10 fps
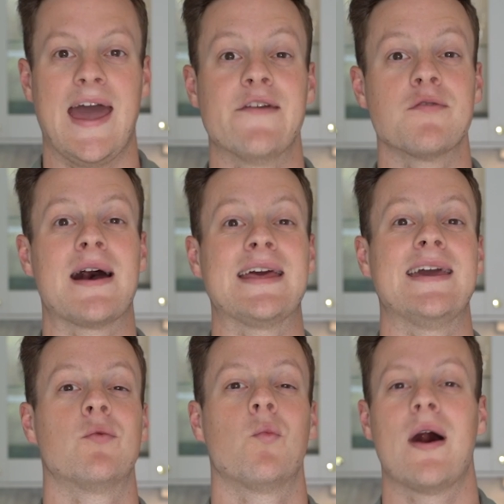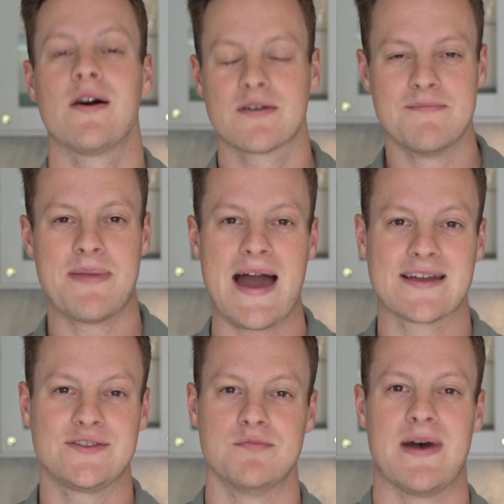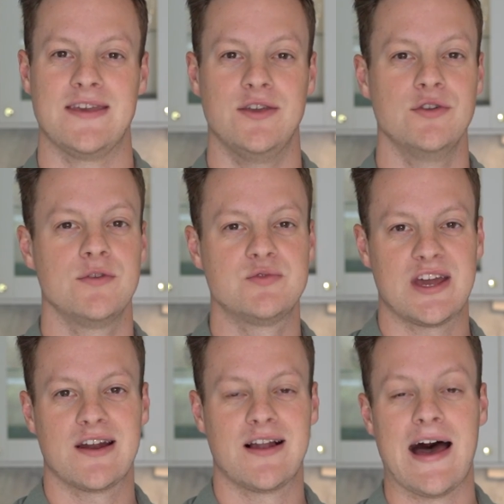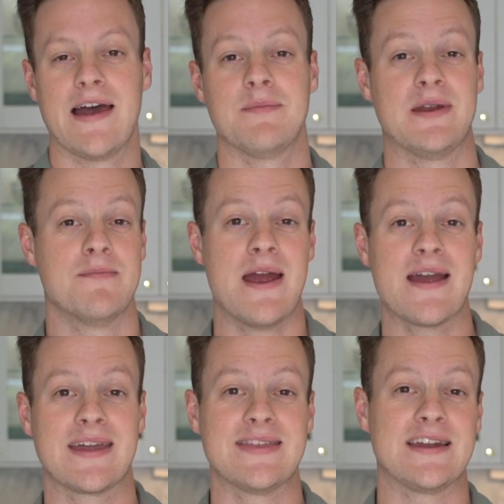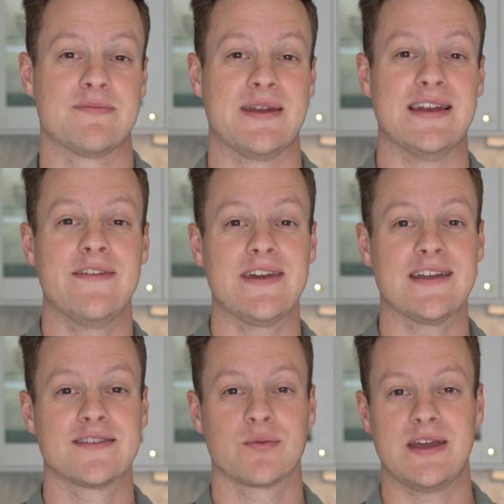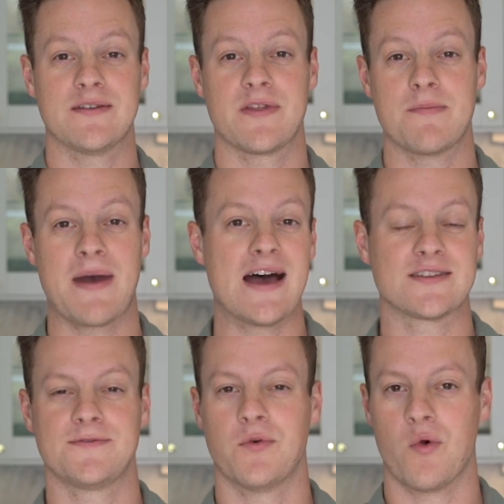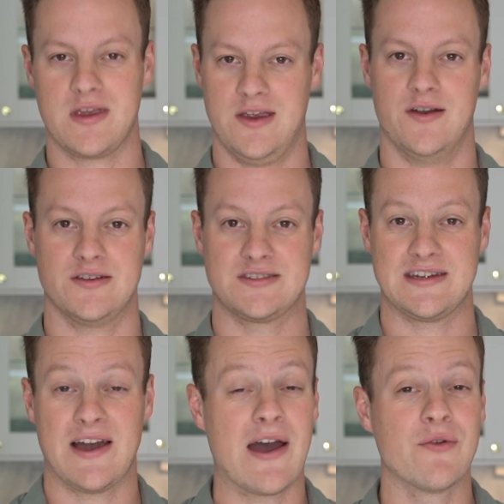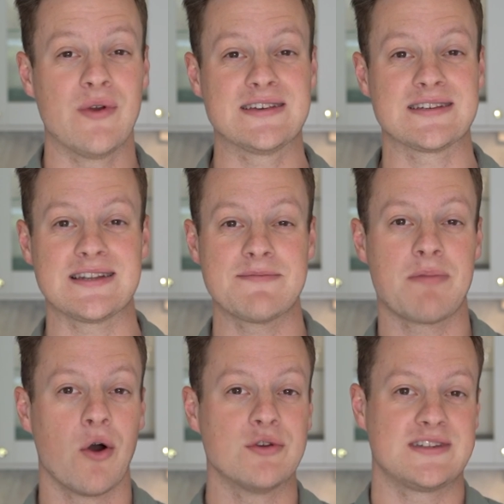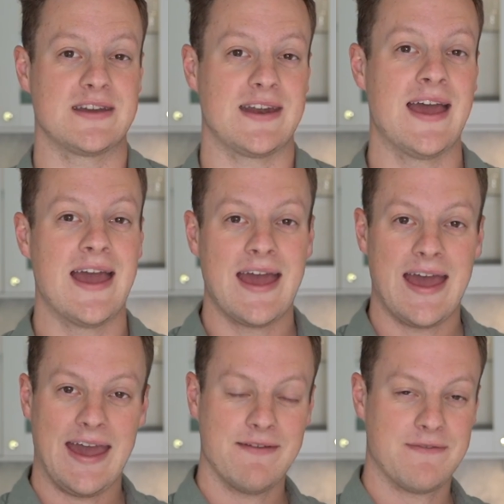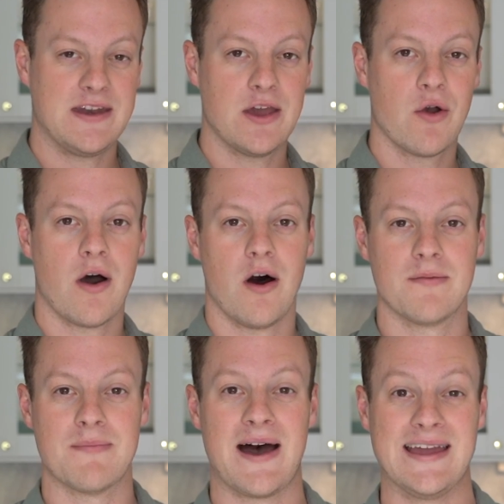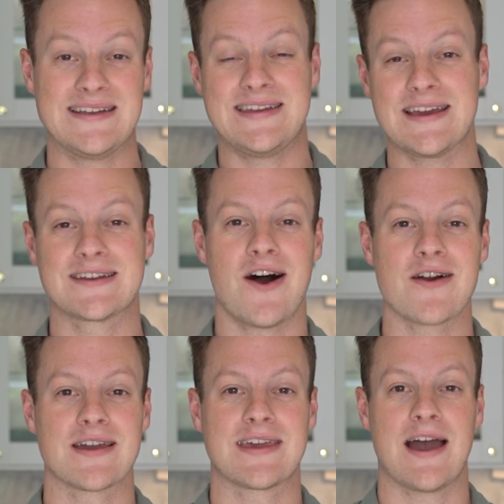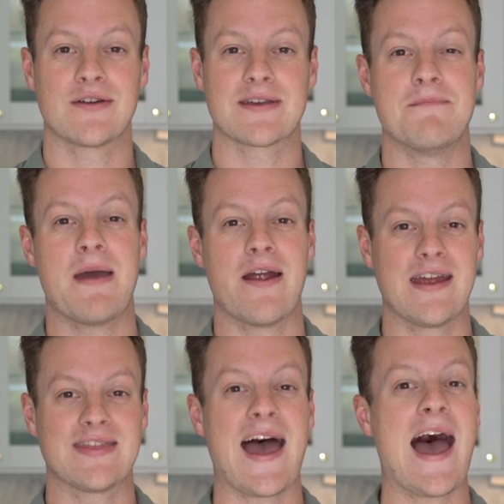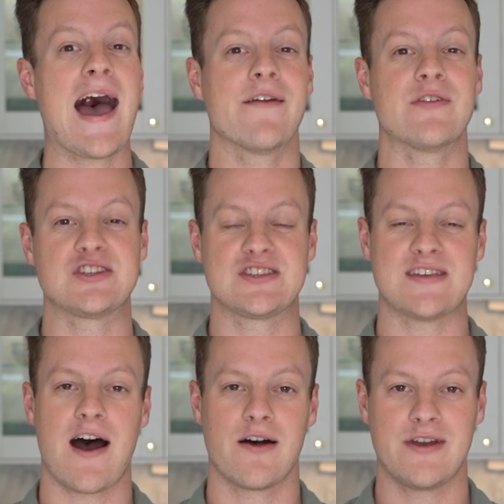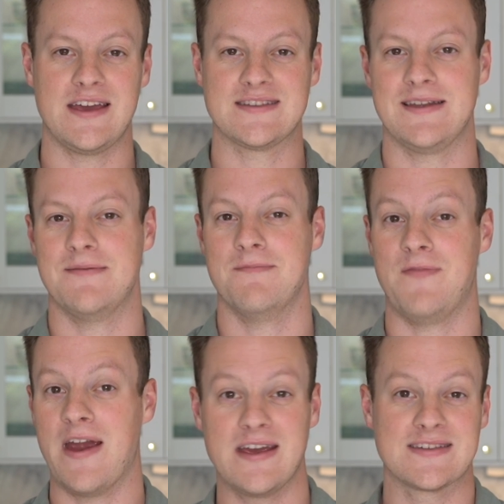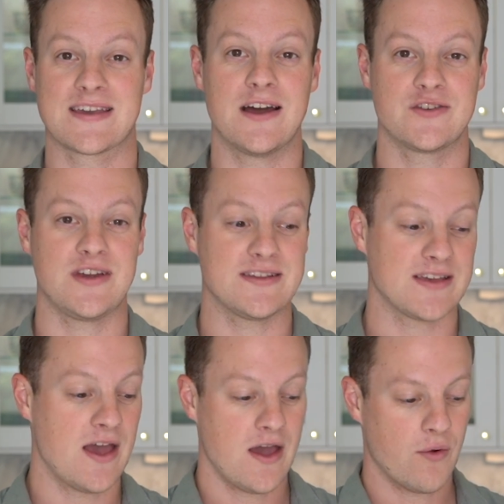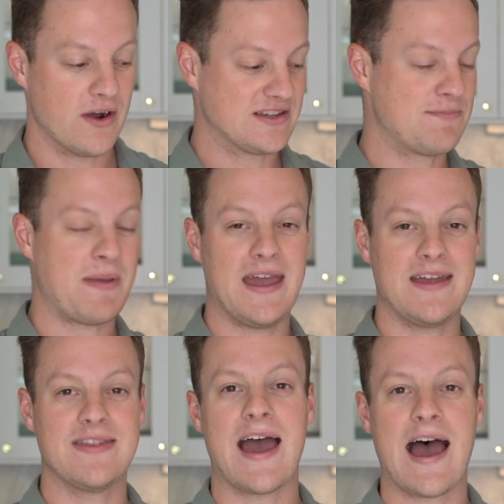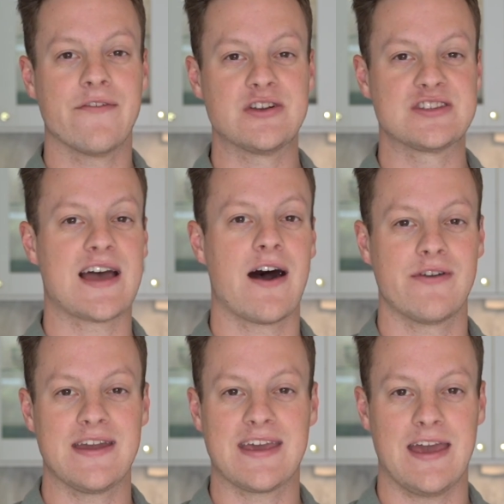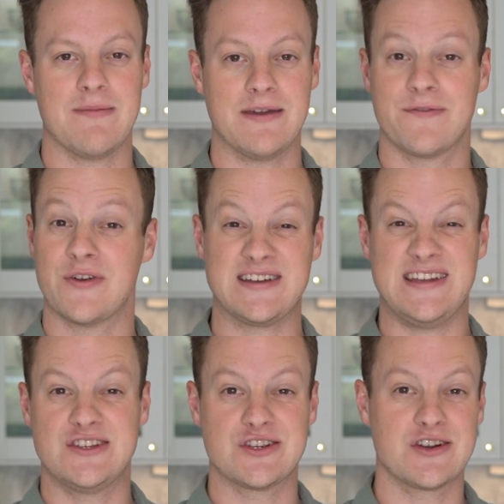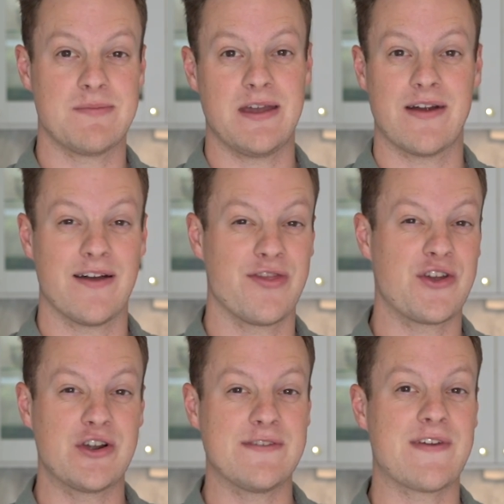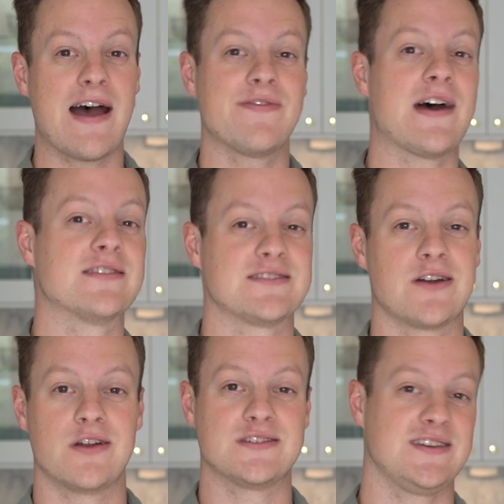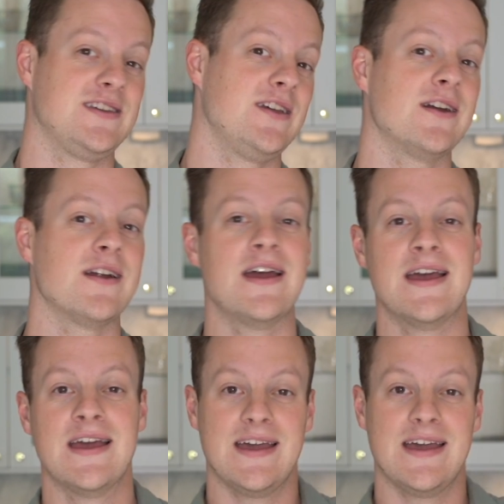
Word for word: Hey everybody and welcome back to my YouTube channel. I'm an American that has been living in Sweden for the past four years. Now I recently posted a video on my TikTok account comparing the average salaries in various countries where Spain, the average salary came in for a teacher to be around $35,000 a year.